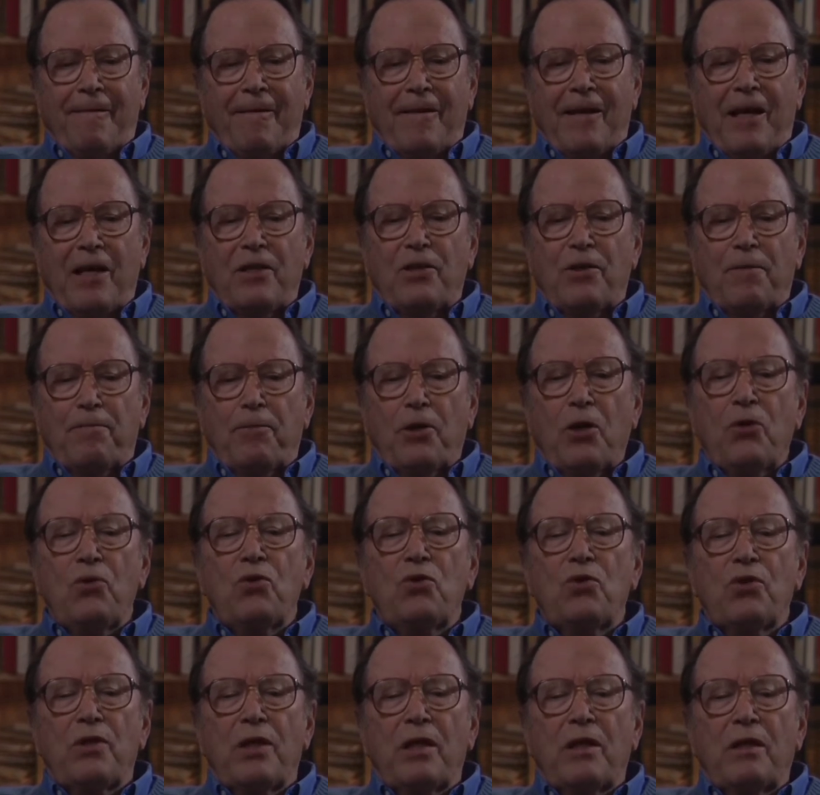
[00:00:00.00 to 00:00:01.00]
I
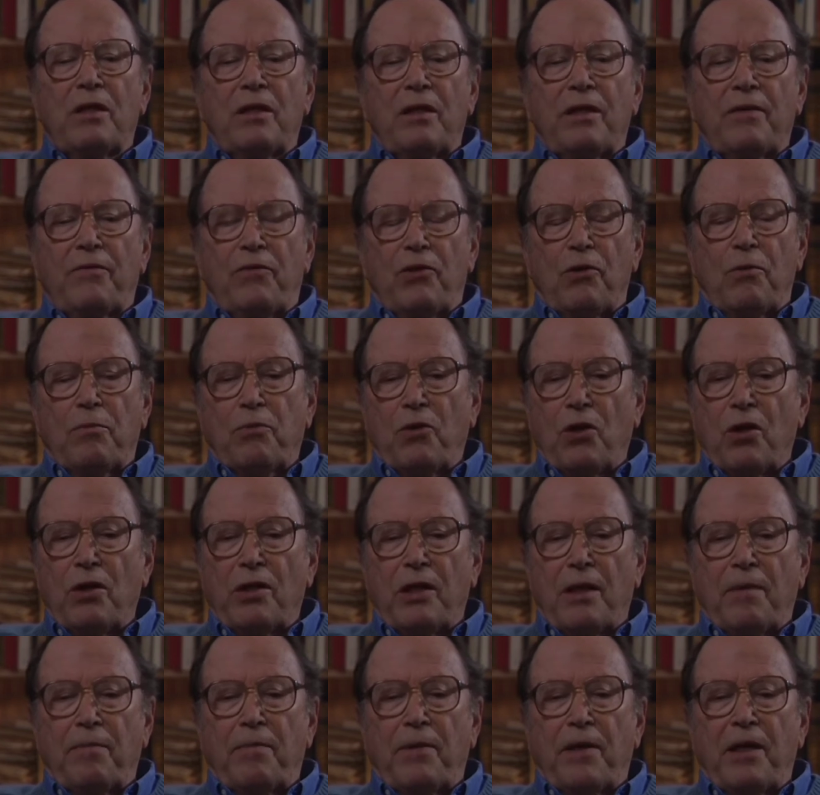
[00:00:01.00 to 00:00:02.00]
suppose that if you're
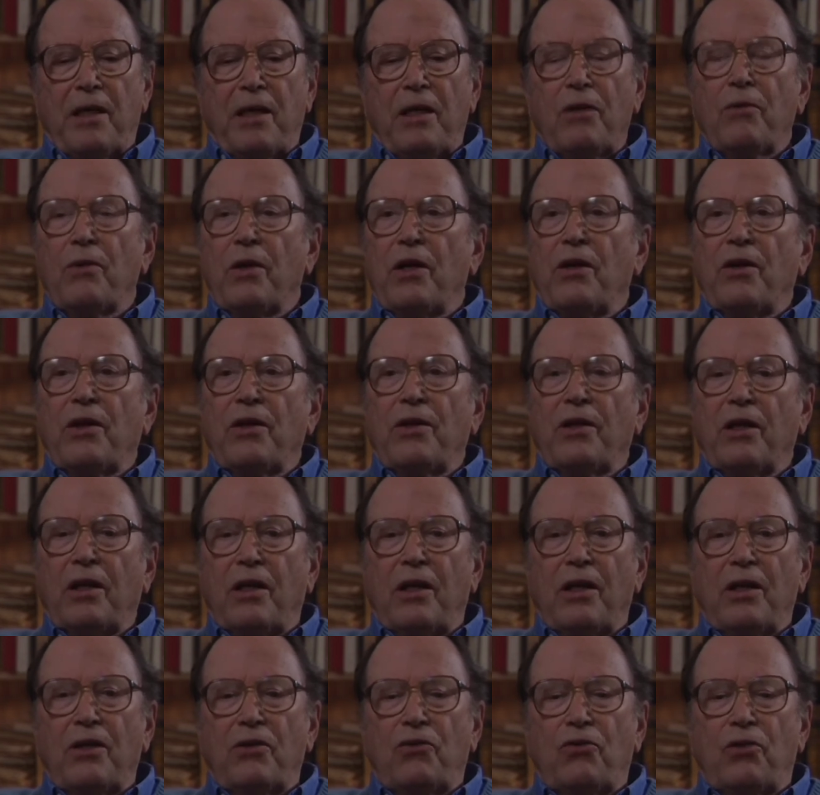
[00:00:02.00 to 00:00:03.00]
brought up anywhere in the
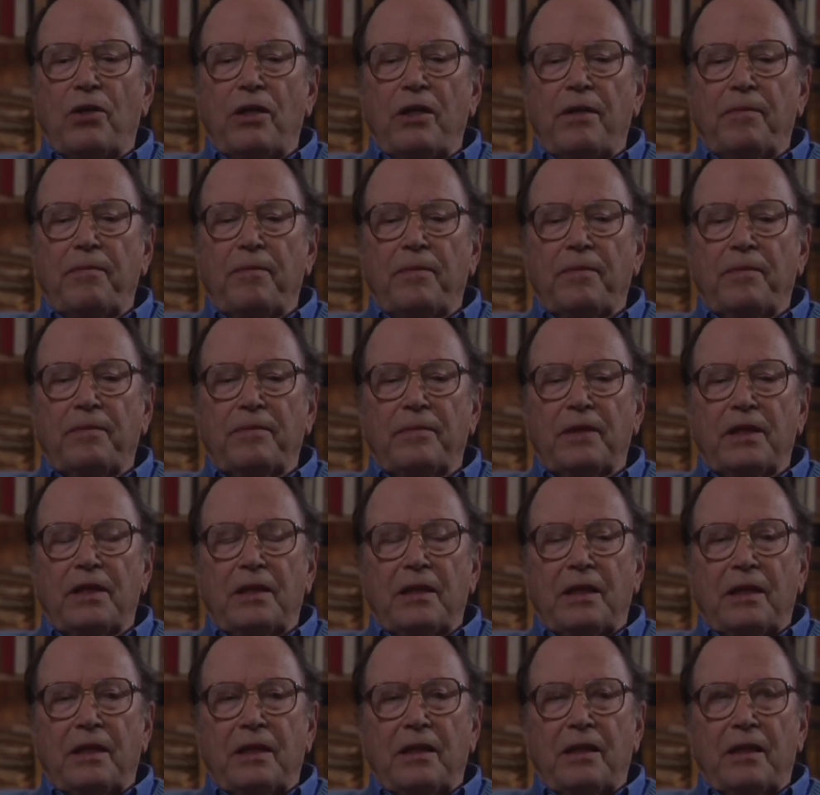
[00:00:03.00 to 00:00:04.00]
country,
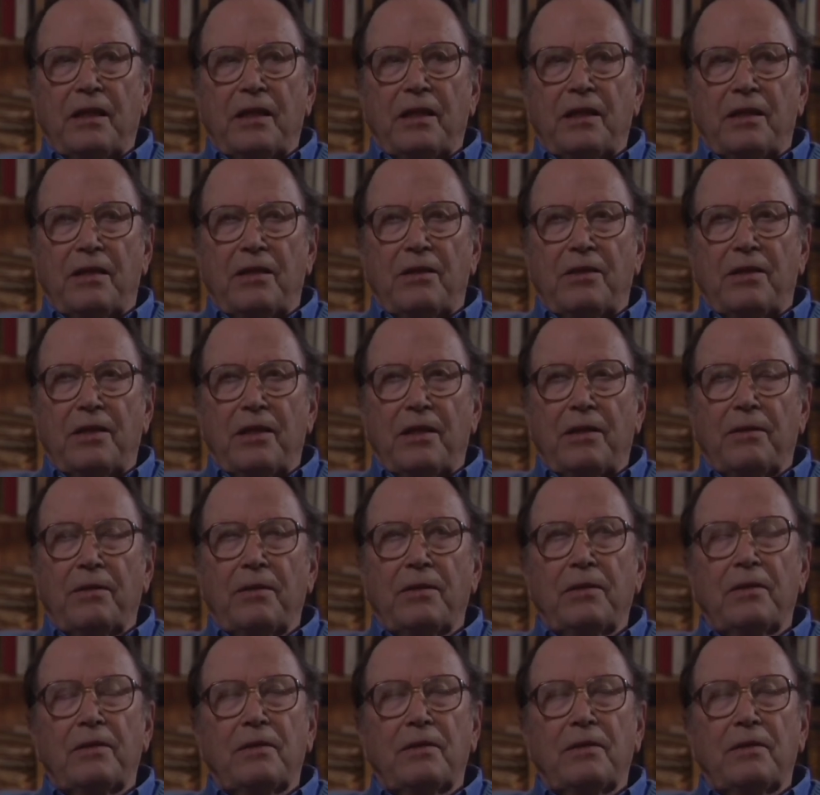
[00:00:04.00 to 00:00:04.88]
it uh,